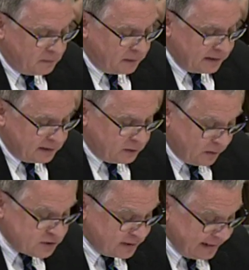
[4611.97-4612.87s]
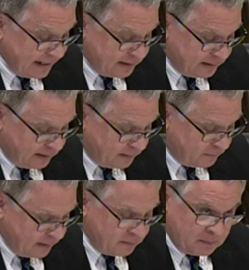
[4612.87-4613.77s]
My question again,
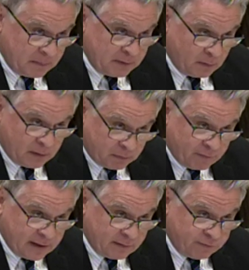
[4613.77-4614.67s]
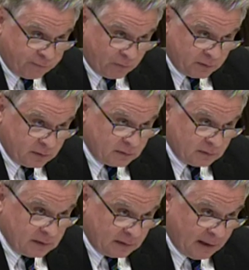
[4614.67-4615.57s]
and maybe you want to provide a further
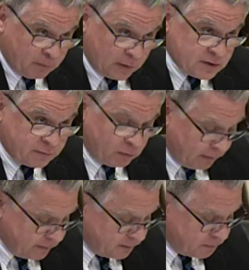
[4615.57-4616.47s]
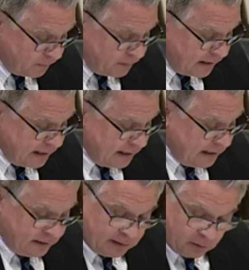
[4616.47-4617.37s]
elaboration for the record, but,
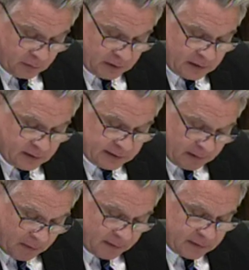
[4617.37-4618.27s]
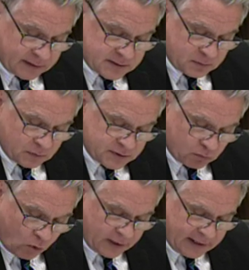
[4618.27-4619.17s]
you know, Chemonix was
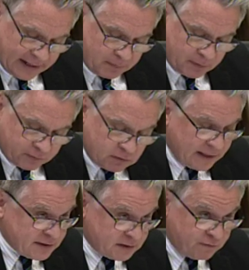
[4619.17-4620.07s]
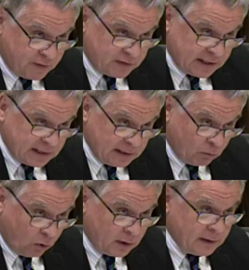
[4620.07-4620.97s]
awarded in April of 2015 the
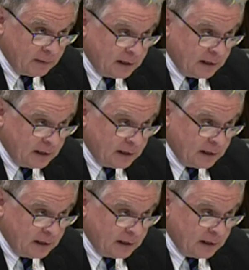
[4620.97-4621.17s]
award.